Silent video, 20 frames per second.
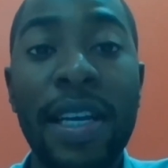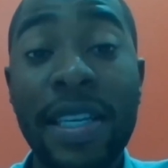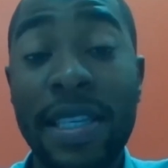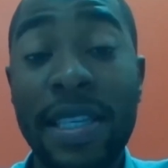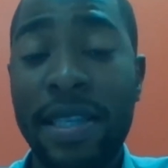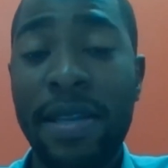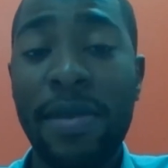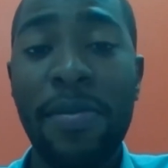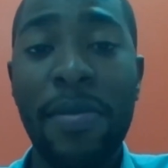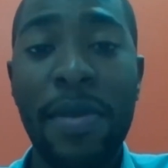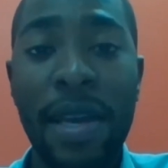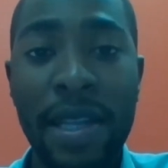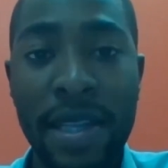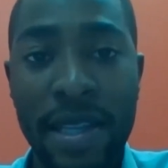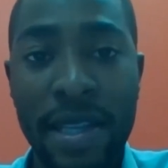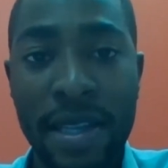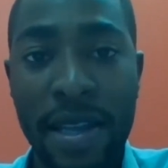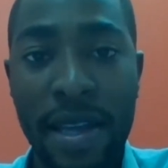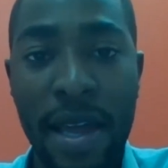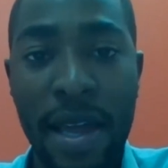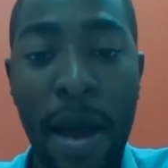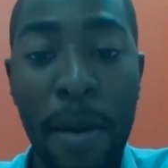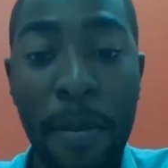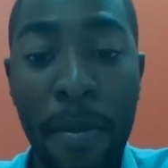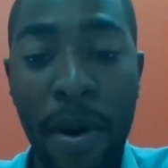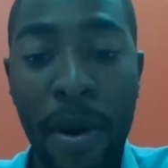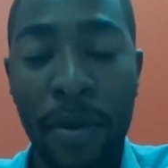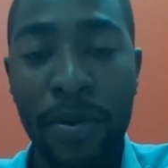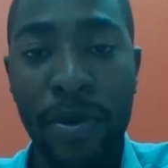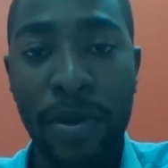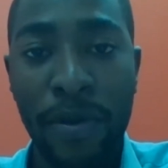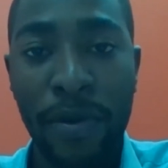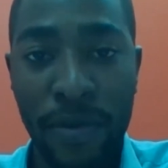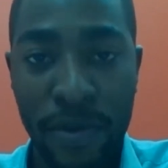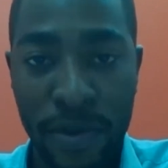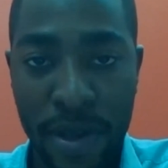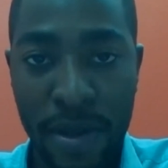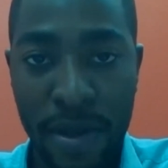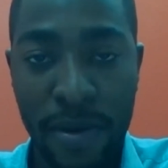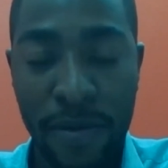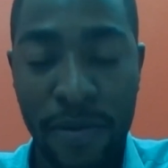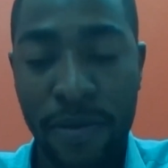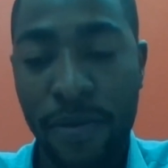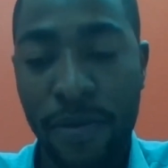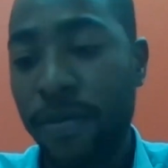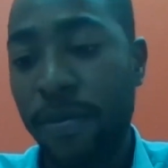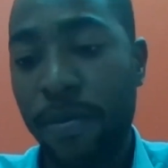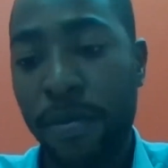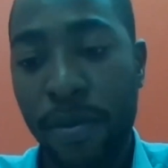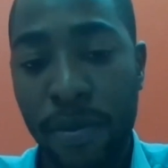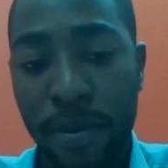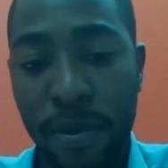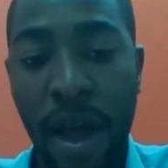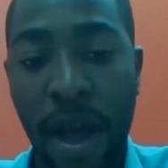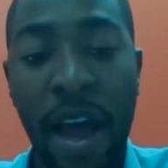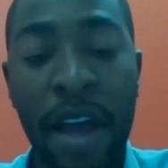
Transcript: we can estimate the amount of, of